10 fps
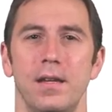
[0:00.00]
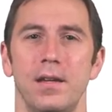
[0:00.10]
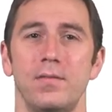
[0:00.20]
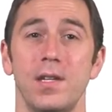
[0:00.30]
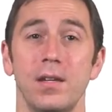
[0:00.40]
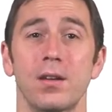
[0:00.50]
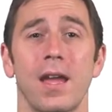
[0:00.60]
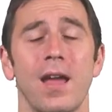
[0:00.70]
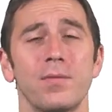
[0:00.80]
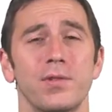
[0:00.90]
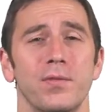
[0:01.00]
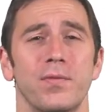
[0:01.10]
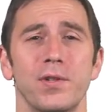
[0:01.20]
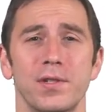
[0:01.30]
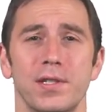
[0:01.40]
If Tinkercad was your
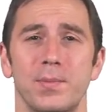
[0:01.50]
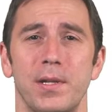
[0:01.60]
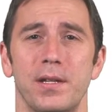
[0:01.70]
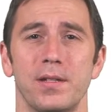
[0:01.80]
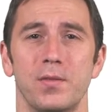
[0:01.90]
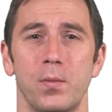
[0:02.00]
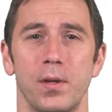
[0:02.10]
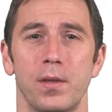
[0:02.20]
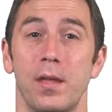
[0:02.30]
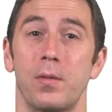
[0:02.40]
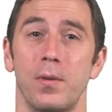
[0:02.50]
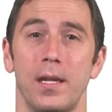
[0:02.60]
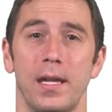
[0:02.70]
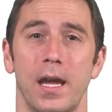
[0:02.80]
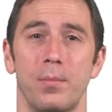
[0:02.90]
first experience with a
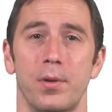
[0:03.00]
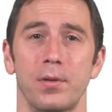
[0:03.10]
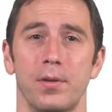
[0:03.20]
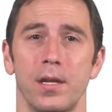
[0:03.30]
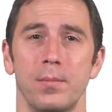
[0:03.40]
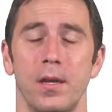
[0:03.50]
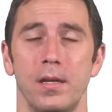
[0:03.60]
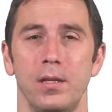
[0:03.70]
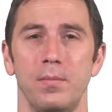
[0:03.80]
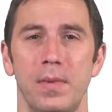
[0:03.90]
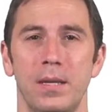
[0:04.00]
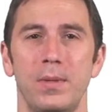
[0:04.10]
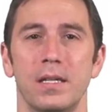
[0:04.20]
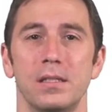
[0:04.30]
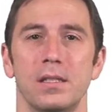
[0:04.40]
3D CAD program, you may
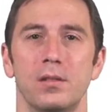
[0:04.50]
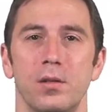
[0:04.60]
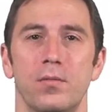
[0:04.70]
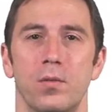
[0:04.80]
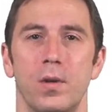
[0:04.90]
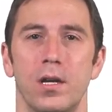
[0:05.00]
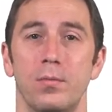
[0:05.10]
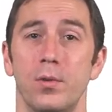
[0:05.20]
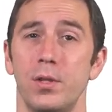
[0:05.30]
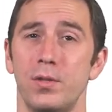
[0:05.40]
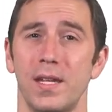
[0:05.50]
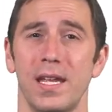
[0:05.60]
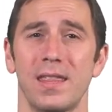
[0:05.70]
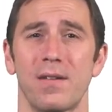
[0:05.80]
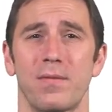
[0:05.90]
be a little overwhelmed when you
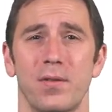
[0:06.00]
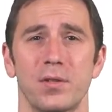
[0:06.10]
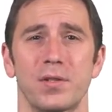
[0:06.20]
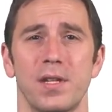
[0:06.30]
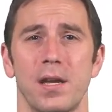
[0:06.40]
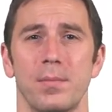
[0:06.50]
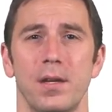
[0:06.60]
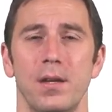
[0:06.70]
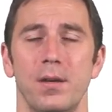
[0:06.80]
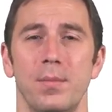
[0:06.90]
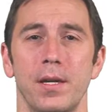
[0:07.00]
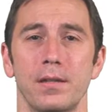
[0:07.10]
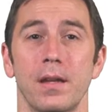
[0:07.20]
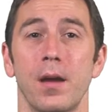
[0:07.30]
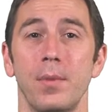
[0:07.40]
take that first step,
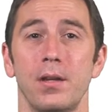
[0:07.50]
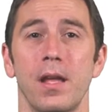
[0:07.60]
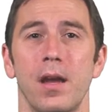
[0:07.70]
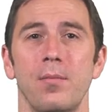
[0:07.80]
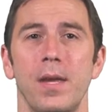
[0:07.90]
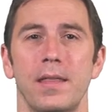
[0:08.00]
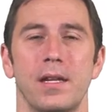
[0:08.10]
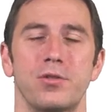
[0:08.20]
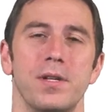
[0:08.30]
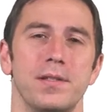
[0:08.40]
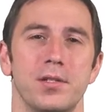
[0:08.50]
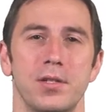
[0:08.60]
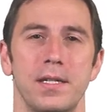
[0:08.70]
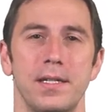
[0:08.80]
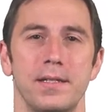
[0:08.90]
but I'm here to help make that
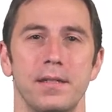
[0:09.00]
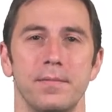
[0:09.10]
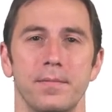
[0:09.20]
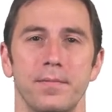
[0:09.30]
transition easy.